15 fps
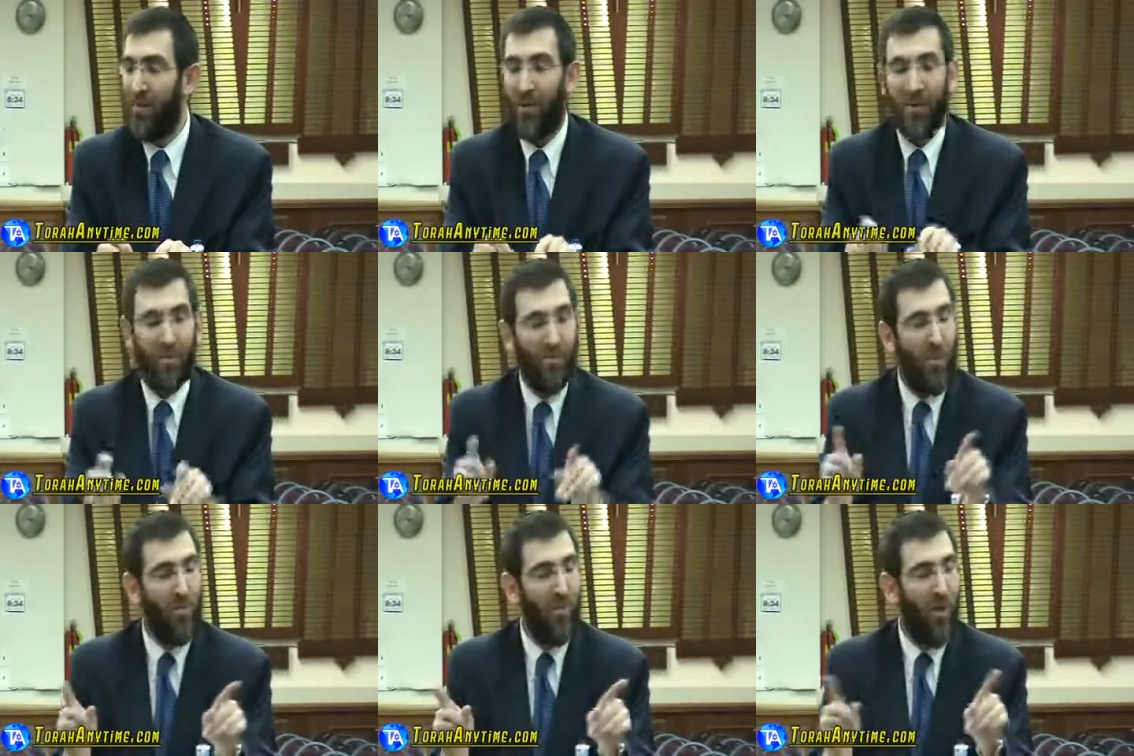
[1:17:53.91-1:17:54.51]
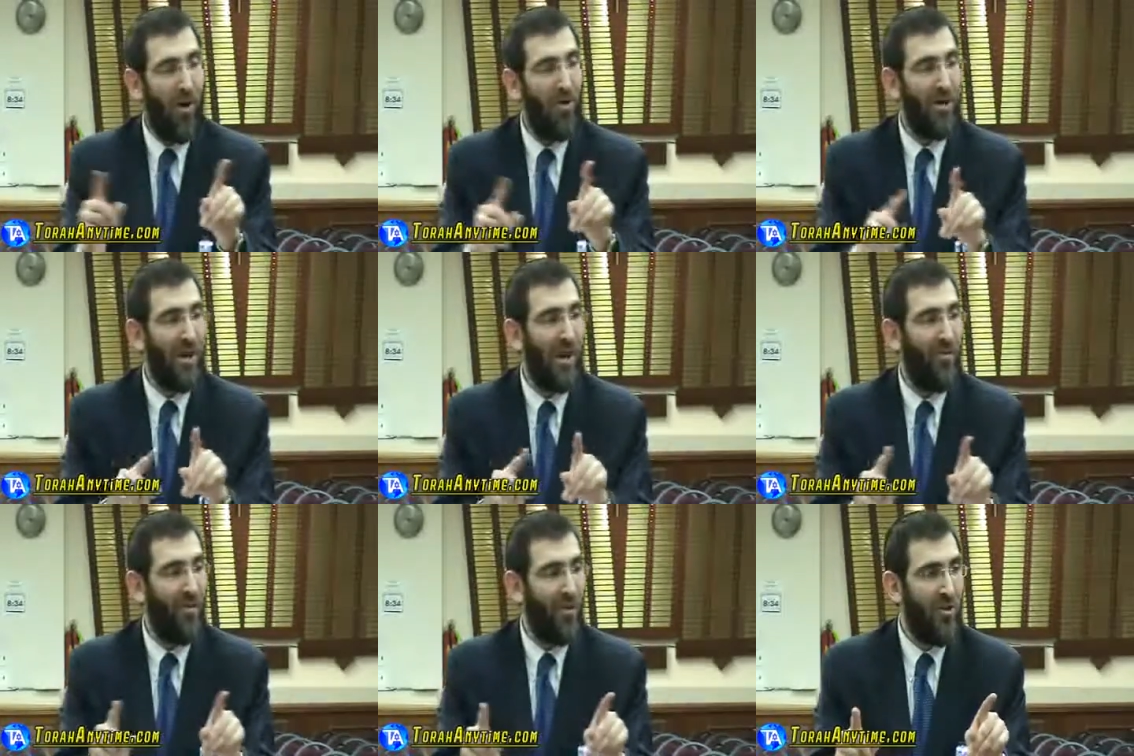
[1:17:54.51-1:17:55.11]
Because both
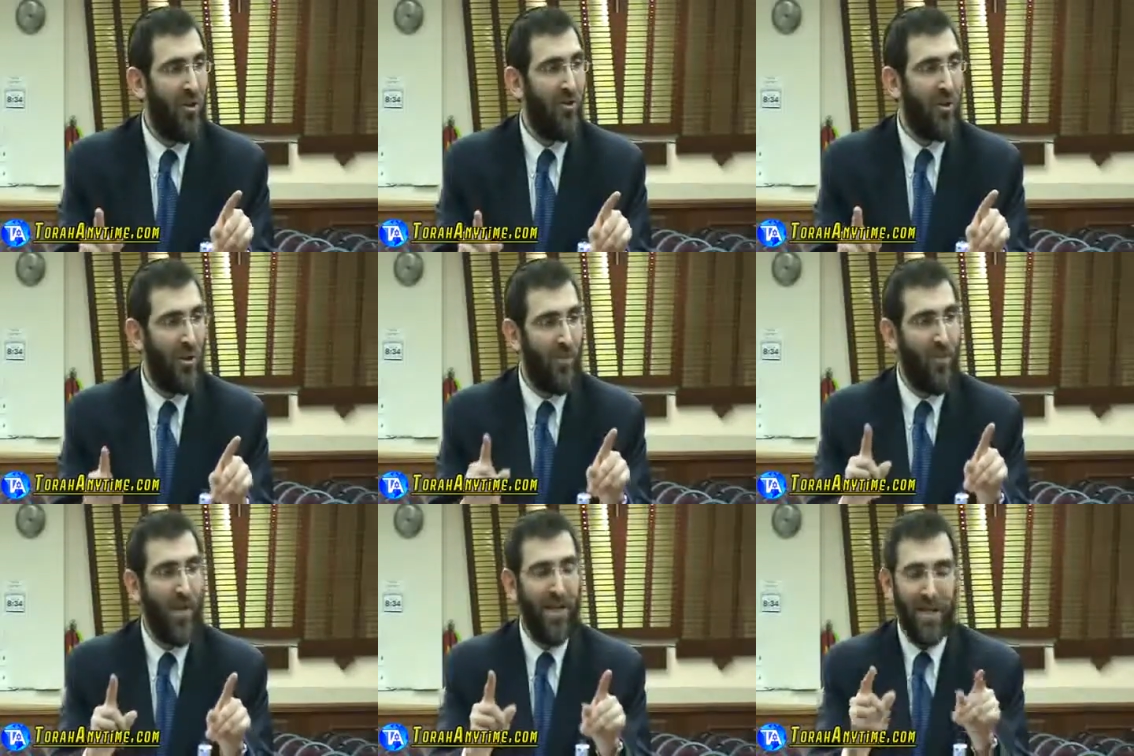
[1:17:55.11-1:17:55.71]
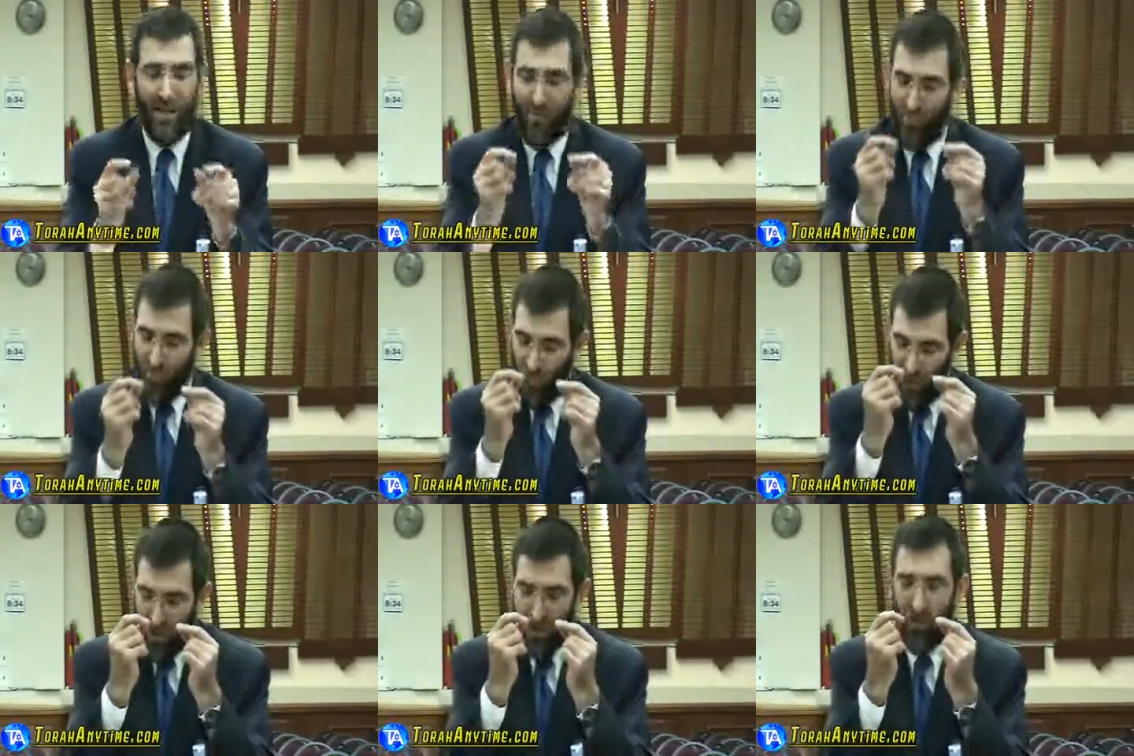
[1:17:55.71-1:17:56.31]
parties have to know that the Beit
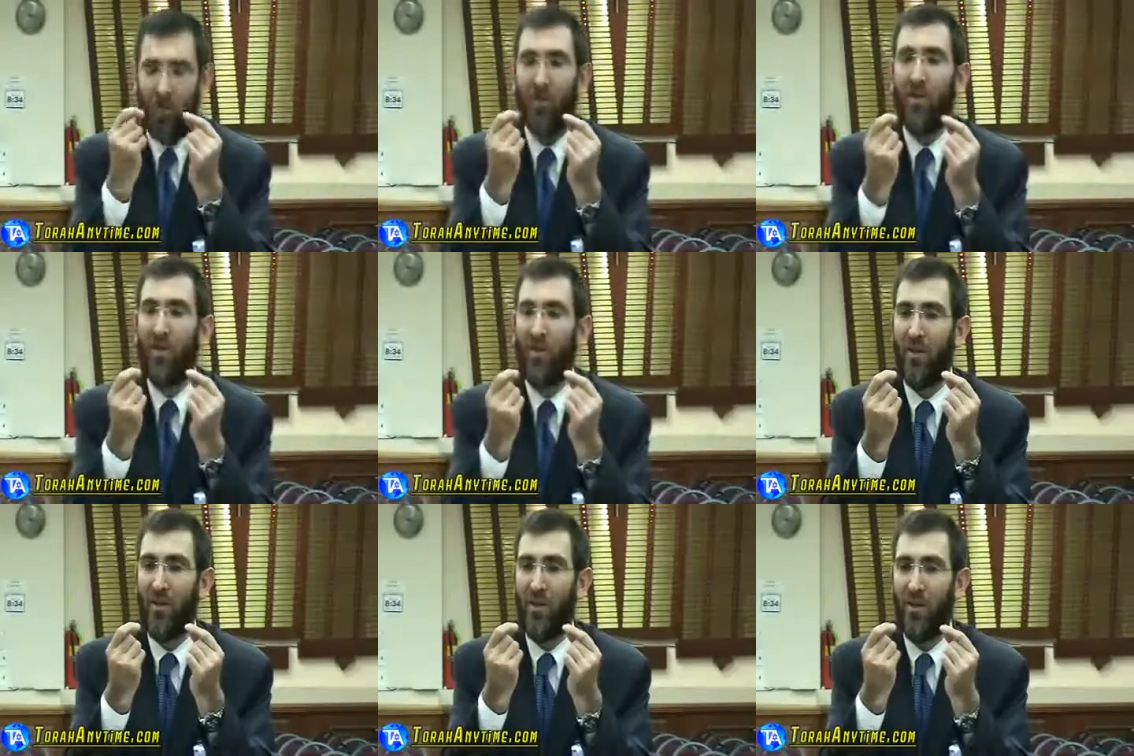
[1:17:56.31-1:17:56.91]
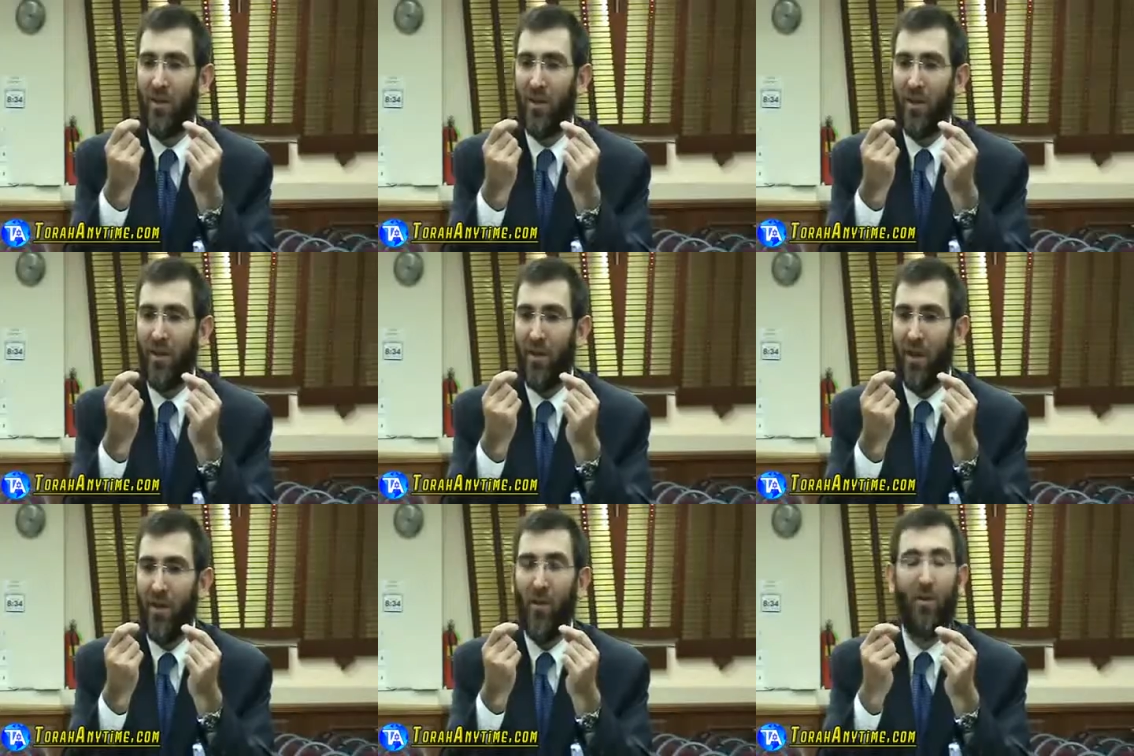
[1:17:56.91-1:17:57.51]
Din really heard
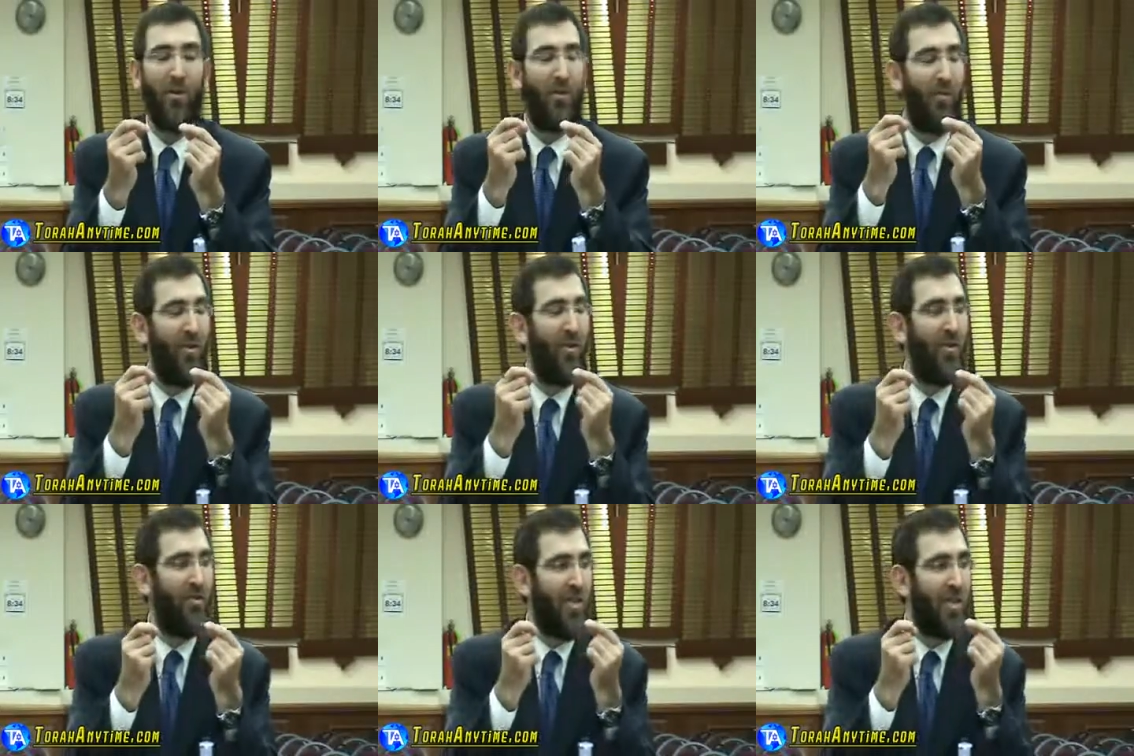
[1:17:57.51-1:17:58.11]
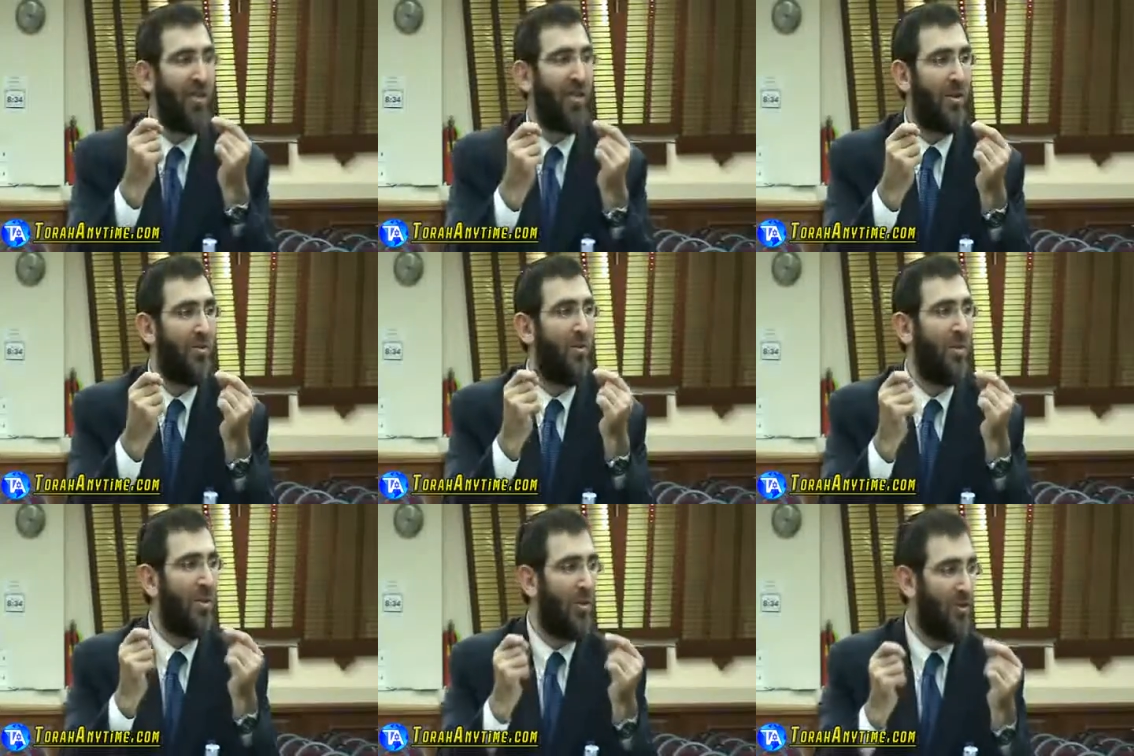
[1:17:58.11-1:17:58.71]
in order to feel that
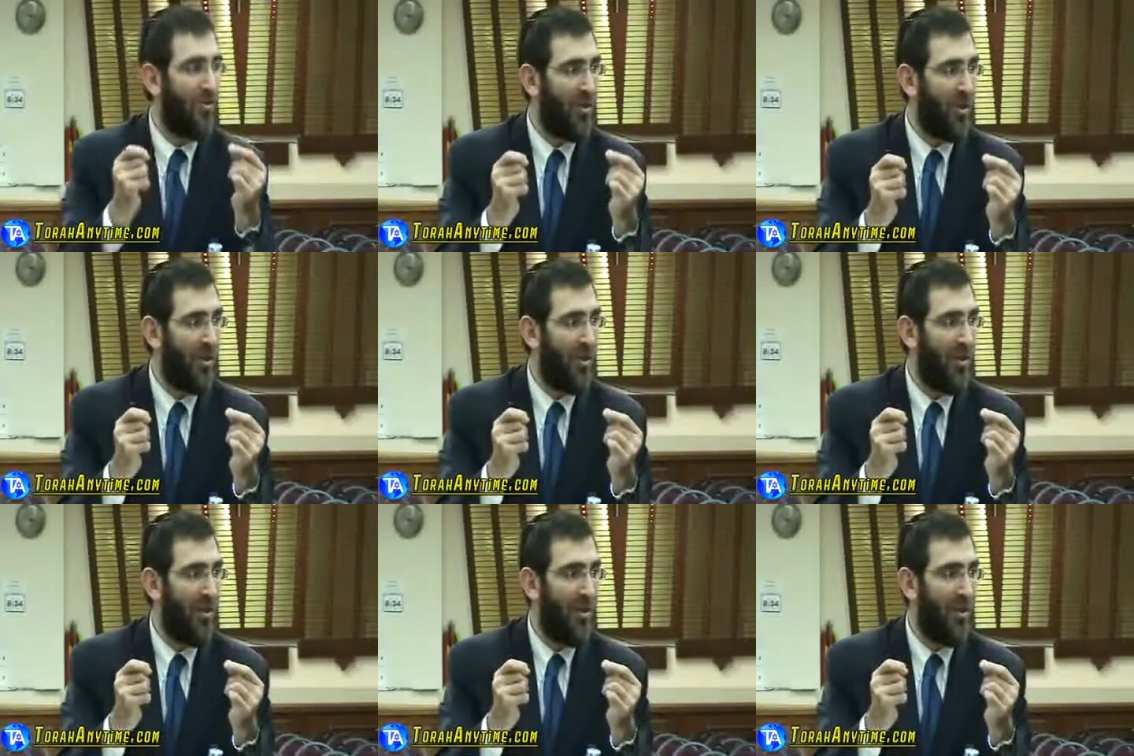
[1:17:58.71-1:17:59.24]
justice was served.